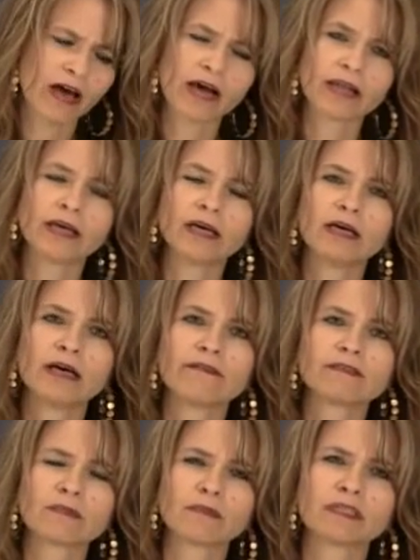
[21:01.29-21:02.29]
thought
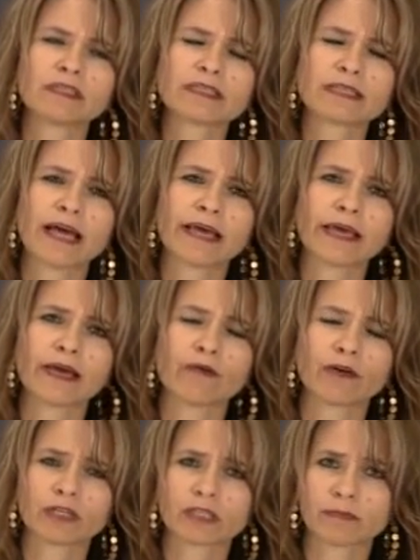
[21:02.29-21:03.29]
of someone disliking
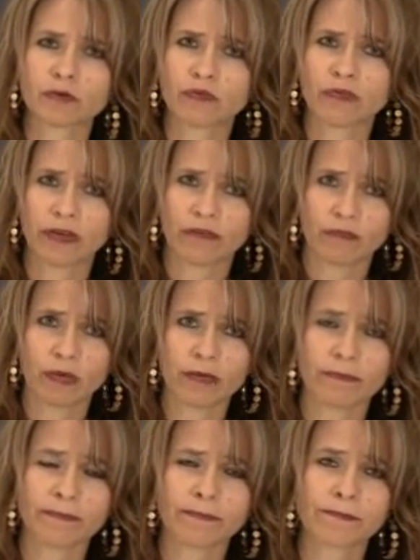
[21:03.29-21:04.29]
or disapproving of me.